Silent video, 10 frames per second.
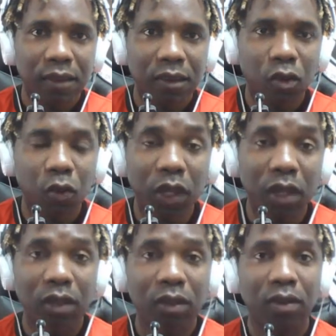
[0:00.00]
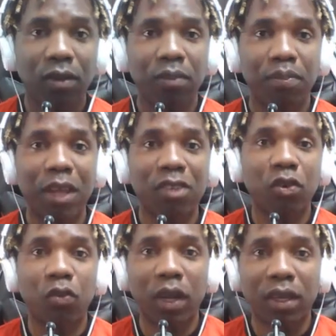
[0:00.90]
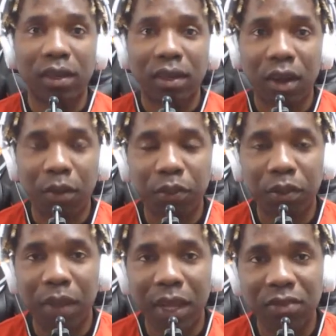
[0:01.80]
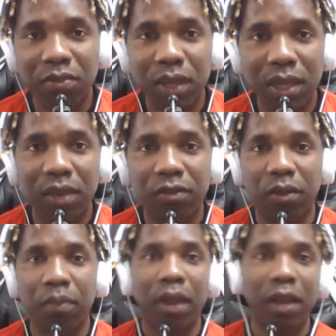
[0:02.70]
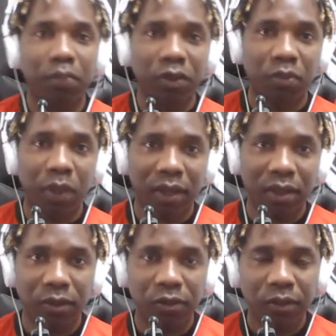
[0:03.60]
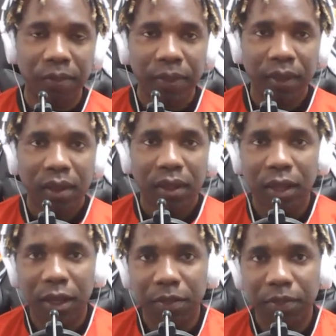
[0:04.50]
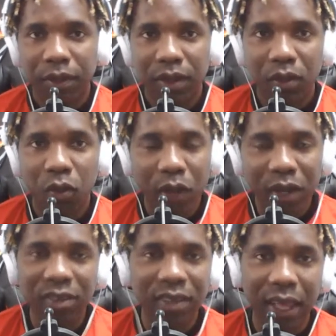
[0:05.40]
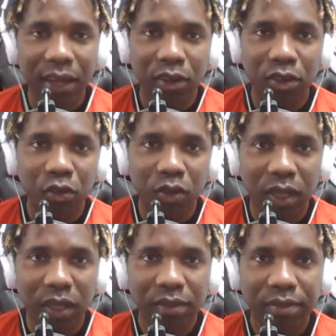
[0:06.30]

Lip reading: So based on what compromise mean, from my perspective, winners cannot do that,